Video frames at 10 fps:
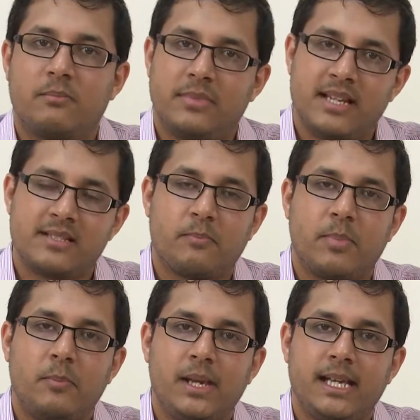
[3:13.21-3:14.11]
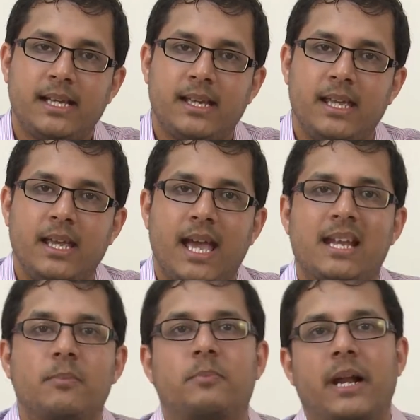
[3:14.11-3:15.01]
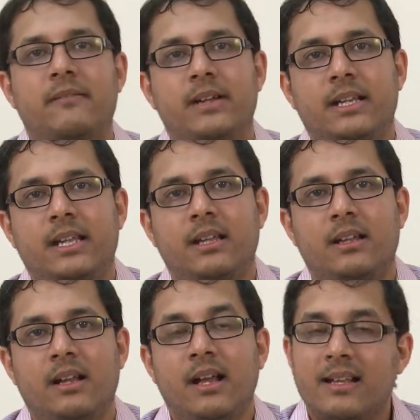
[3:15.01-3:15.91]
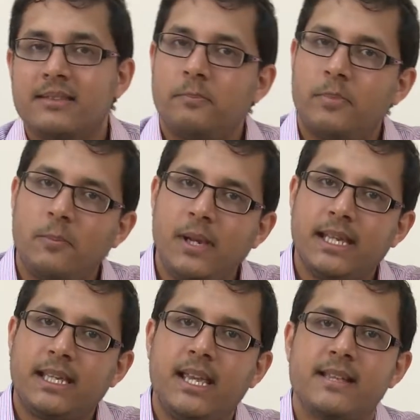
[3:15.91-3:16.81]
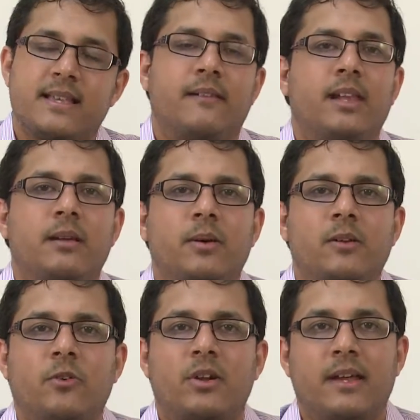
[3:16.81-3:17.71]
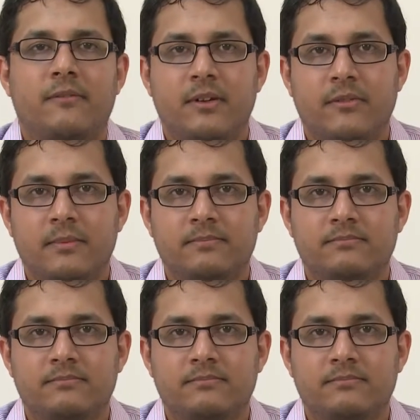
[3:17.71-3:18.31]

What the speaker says: There is a public key and a private key. The public key is available for everyone,